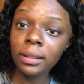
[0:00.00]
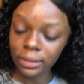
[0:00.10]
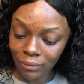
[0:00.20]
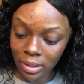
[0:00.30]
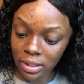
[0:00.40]
The
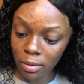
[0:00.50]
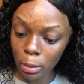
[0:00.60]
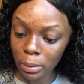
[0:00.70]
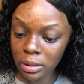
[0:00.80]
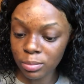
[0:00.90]
first thing I'm
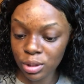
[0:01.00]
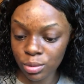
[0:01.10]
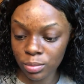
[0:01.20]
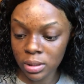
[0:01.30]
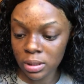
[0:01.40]
about to be
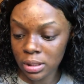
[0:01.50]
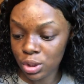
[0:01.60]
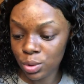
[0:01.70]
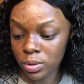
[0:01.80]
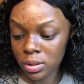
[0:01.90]
doing is
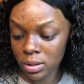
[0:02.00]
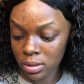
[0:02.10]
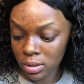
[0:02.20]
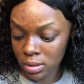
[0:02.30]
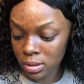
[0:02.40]
using
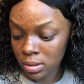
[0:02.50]
this.